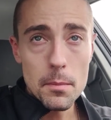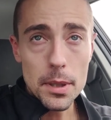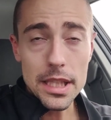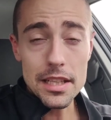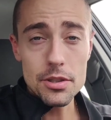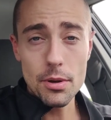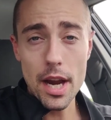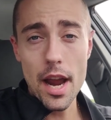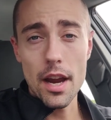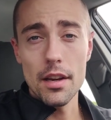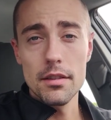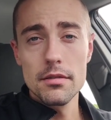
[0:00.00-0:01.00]
but that's
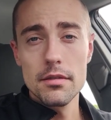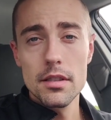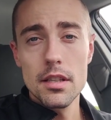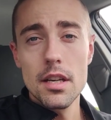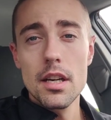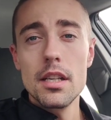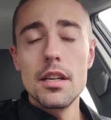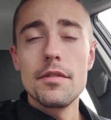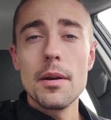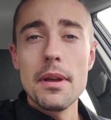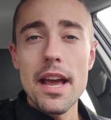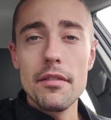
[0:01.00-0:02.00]
okay
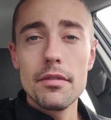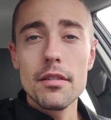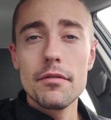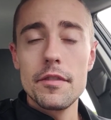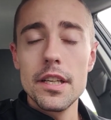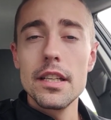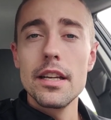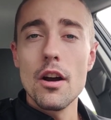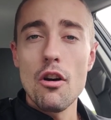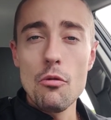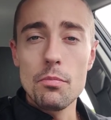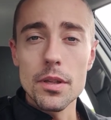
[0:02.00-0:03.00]
if I'm ever feeling
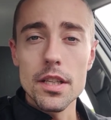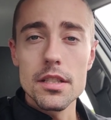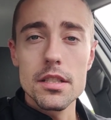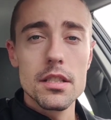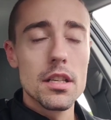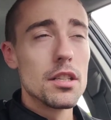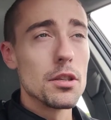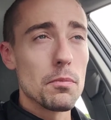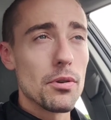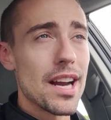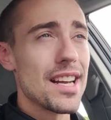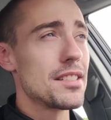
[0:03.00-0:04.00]
hopeless,
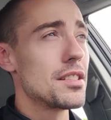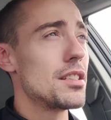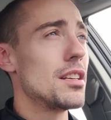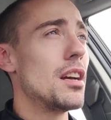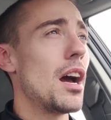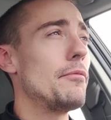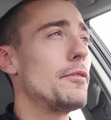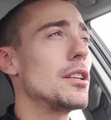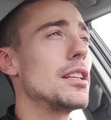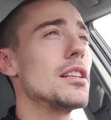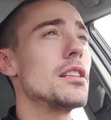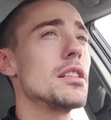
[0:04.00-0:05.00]
depressed, I'm
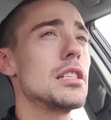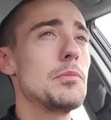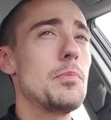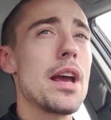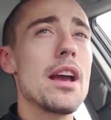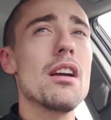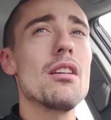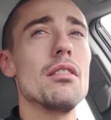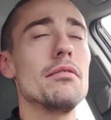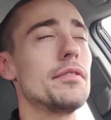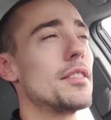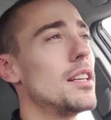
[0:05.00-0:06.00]
feeling the despair
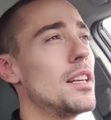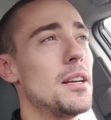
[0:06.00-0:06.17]
of